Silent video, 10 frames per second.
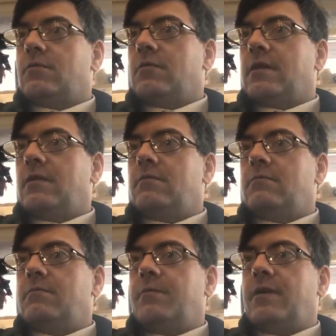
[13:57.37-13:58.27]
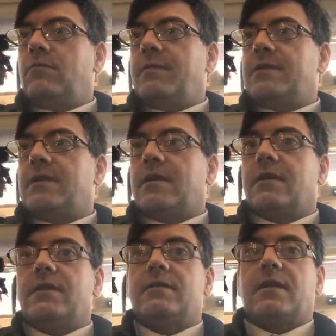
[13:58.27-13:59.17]
Scroll down. Bear with me a
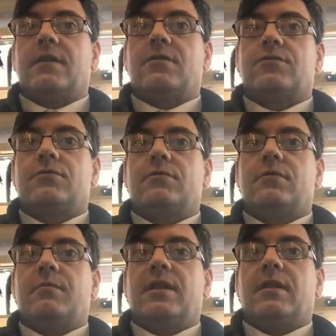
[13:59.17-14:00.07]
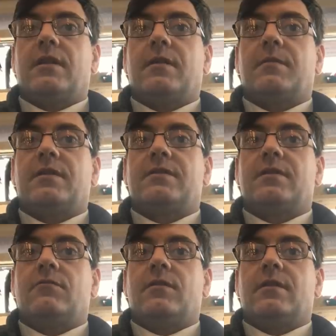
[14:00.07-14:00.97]
second, guys, and I'm going to show you the building I'm
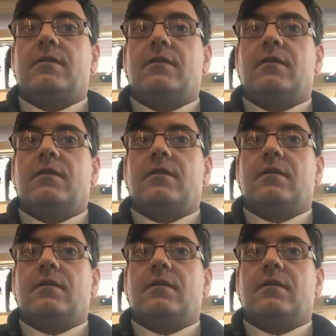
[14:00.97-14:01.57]
considering